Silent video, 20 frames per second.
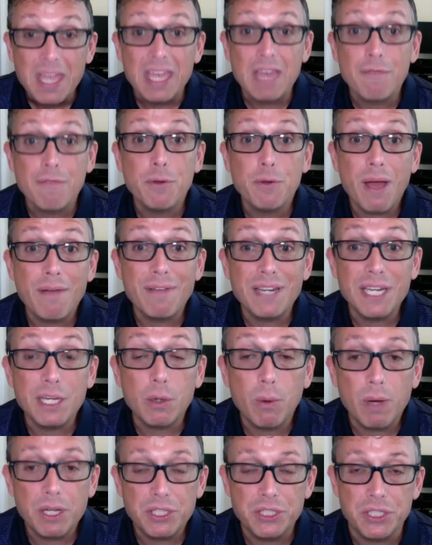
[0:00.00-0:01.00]
If you have any
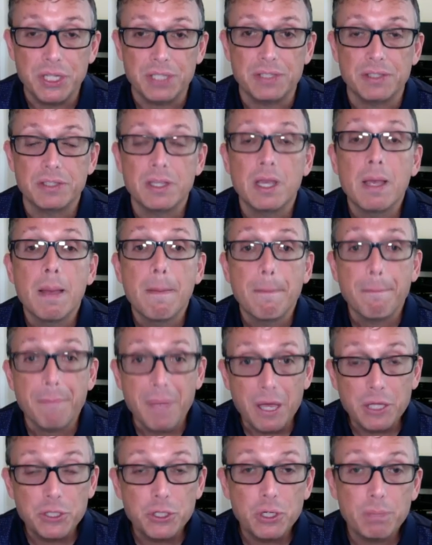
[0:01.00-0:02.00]
questions,
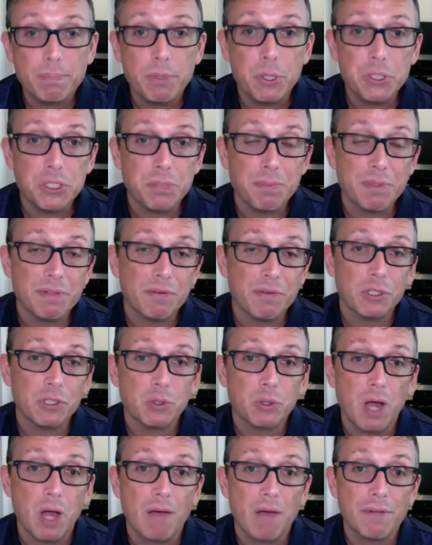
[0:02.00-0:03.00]
make sure to post them in the
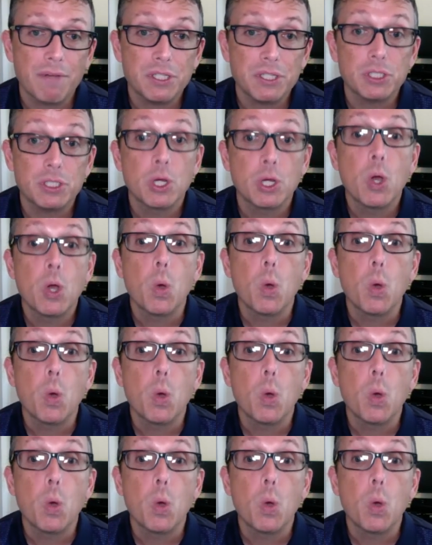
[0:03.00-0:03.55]
virtual office.